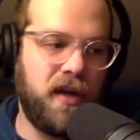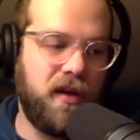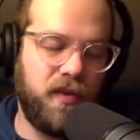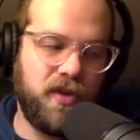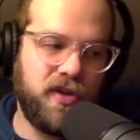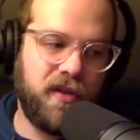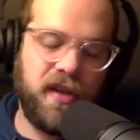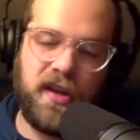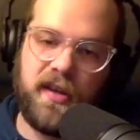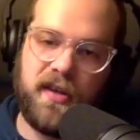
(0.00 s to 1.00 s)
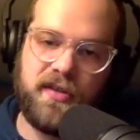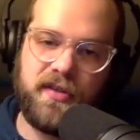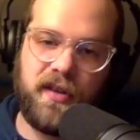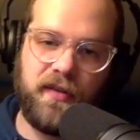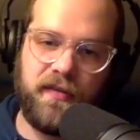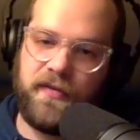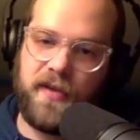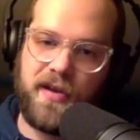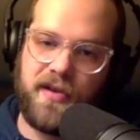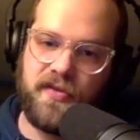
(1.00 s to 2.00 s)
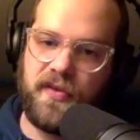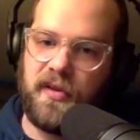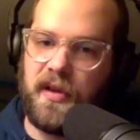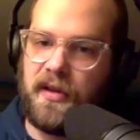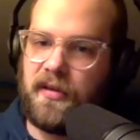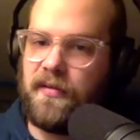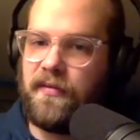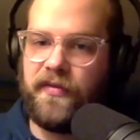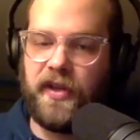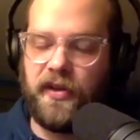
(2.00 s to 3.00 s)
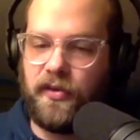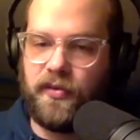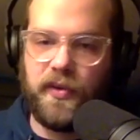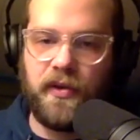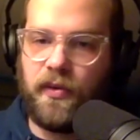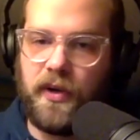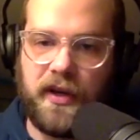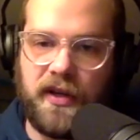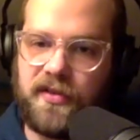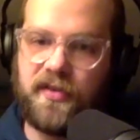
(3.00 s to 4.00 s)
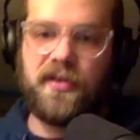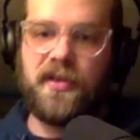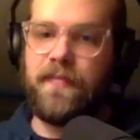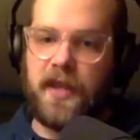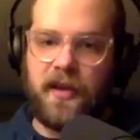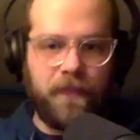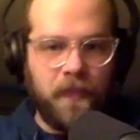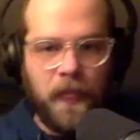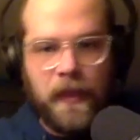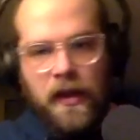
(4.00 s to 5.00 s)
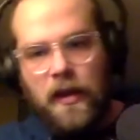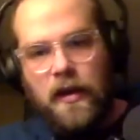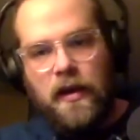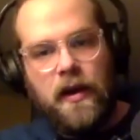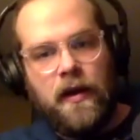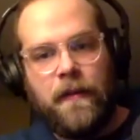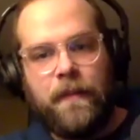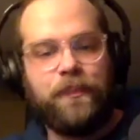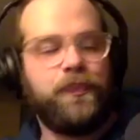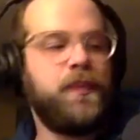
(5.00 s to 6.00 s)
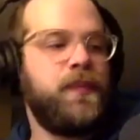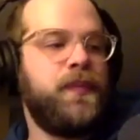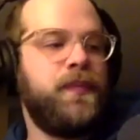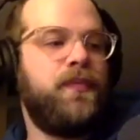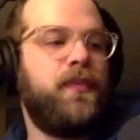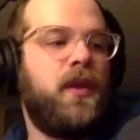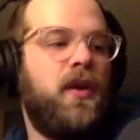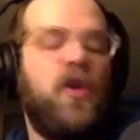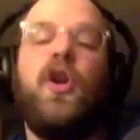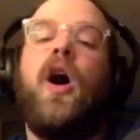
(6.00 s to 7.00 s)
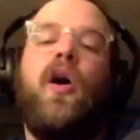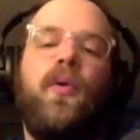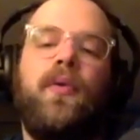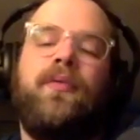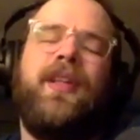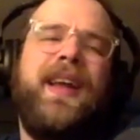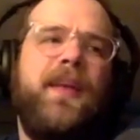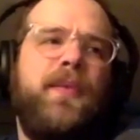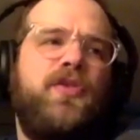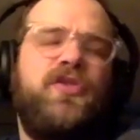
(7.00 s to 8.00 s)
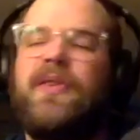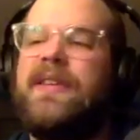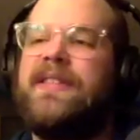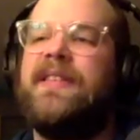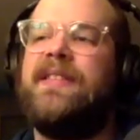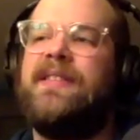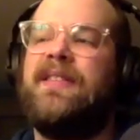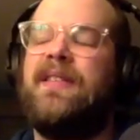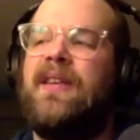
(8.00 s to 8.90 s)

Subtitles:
which I think is like French for like field recordings or something. Or no, L'Animo Triste is